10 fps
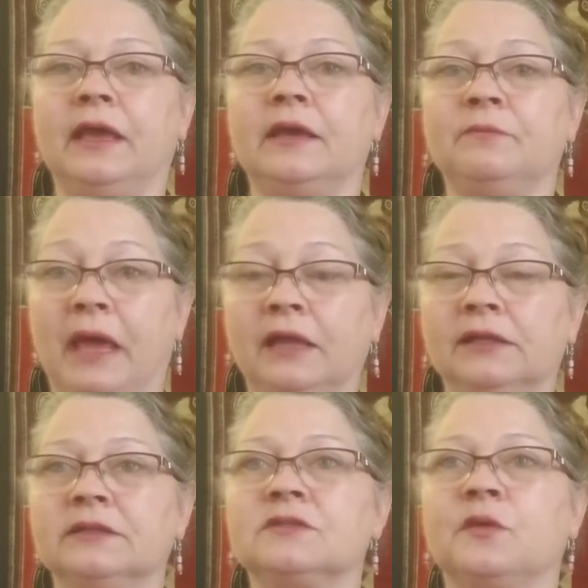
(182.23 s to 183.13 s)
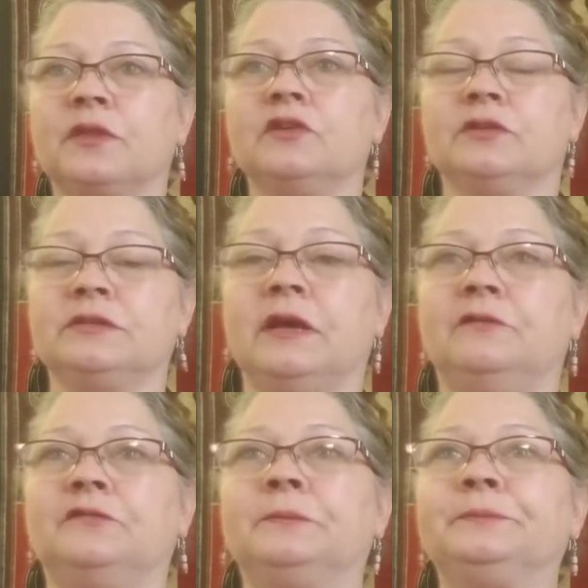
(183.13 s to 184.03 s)
and balance within
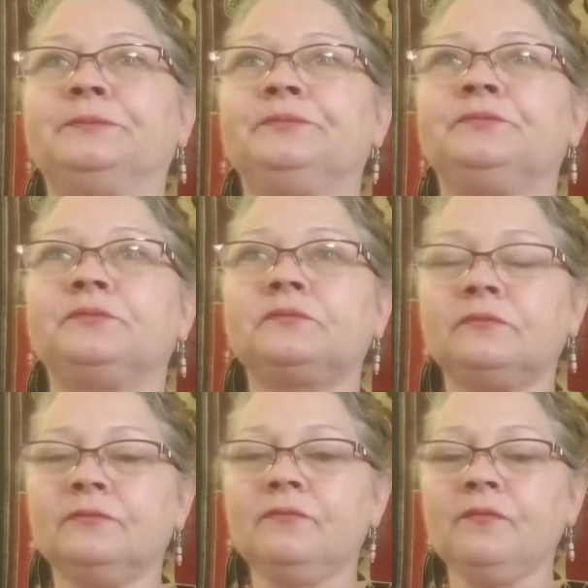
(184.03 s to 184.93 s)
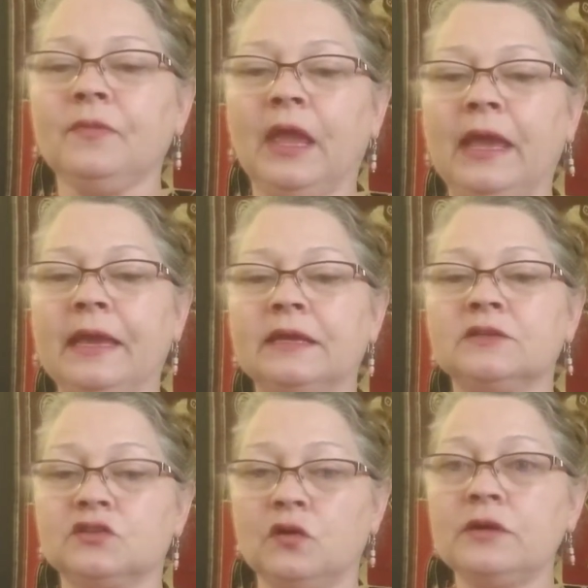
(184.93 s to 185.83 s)
yourself.
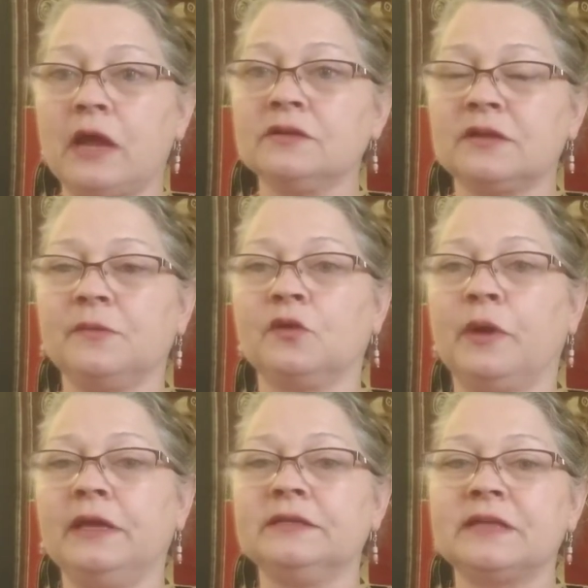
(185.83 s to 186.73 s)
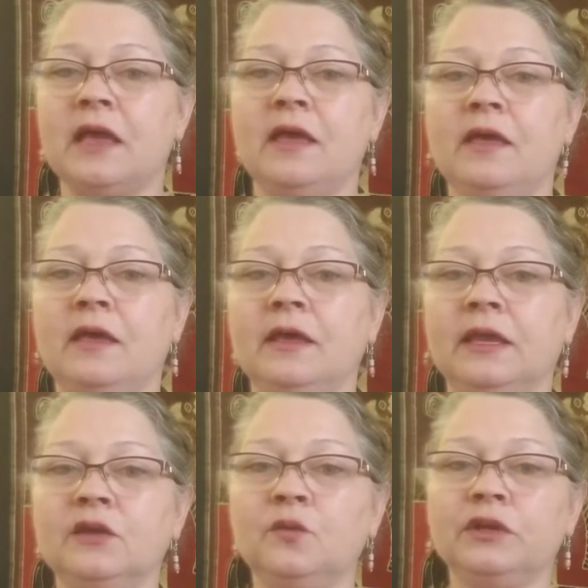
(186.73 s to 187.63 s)
And so now some of the ways
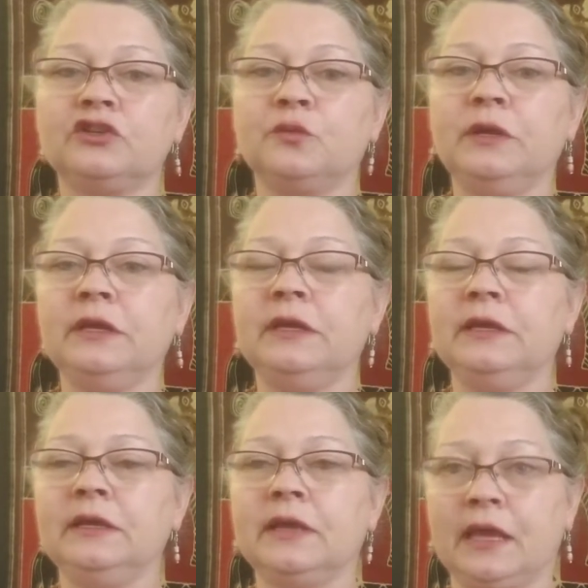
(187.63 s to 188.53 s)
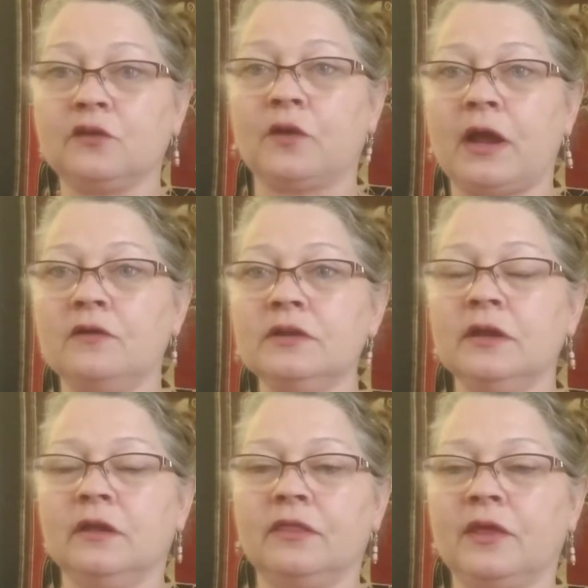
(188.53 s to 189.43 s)
in which we can ground,
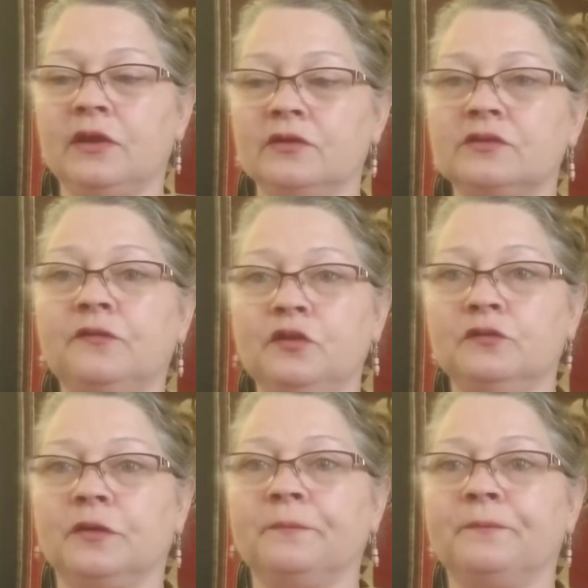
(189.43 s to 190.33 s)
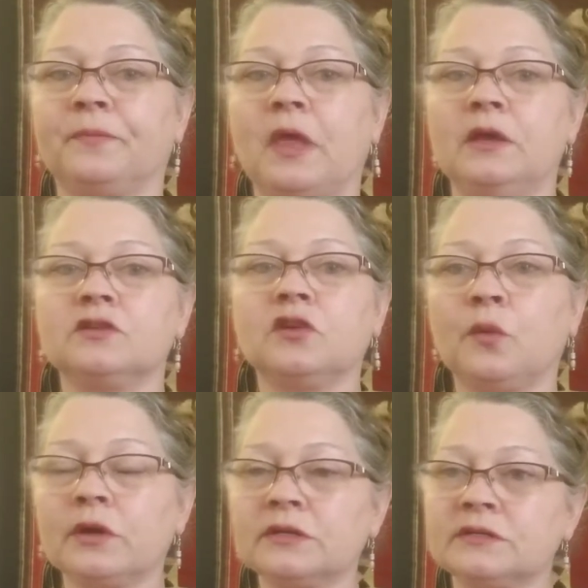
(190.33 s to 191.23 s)
there's a few of them. So
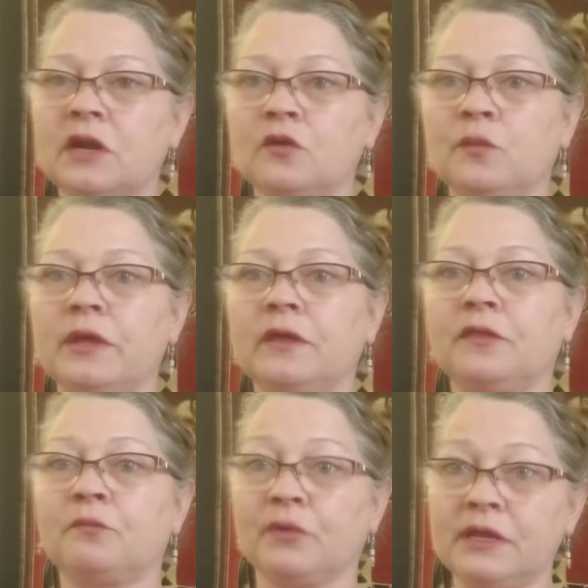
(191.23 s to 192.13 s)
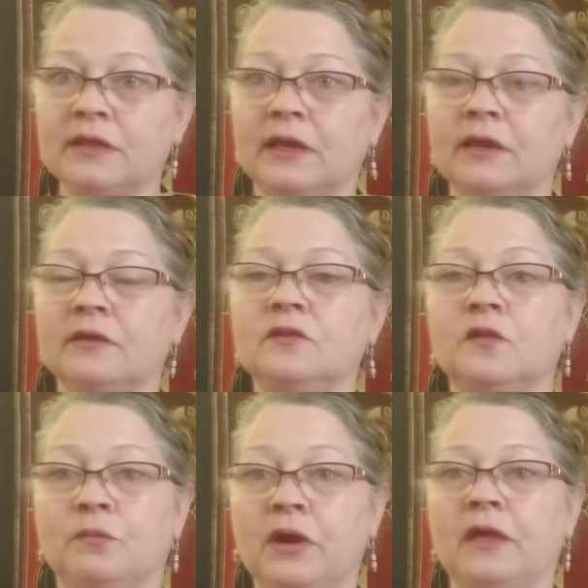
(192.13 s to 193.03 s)
we're going to start with breathing,
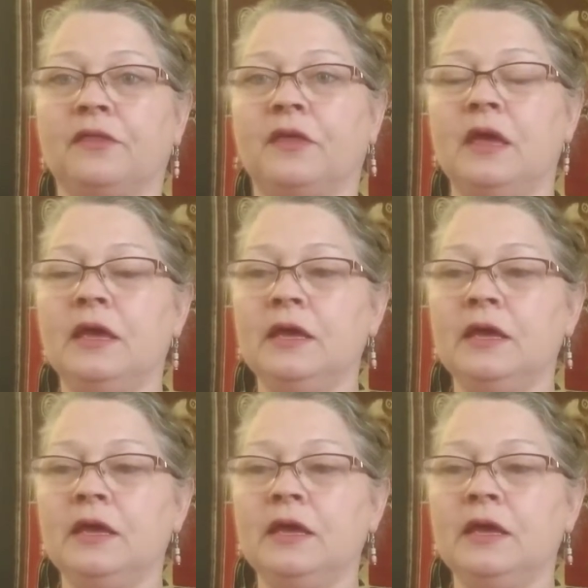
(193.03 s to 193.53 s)
the breath.